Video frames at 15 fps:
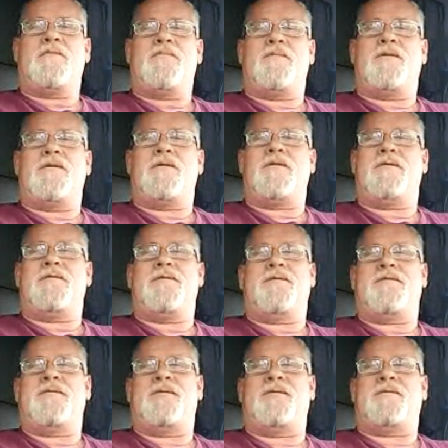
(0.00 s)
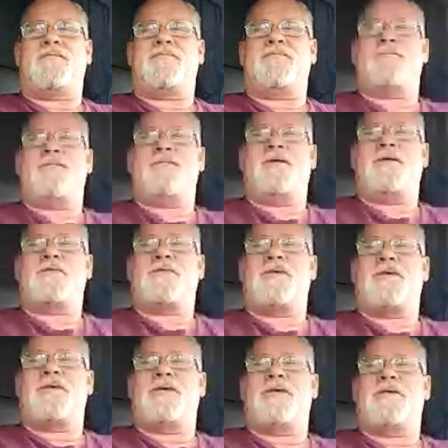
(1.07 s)
But, it is what
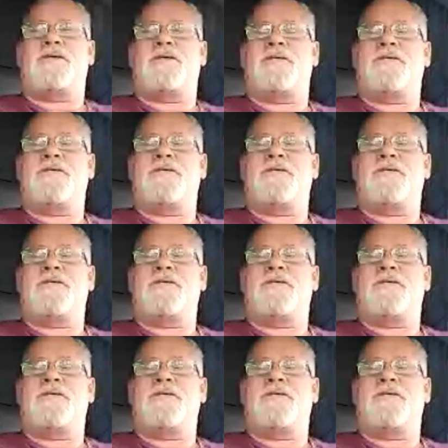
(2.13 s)
it is.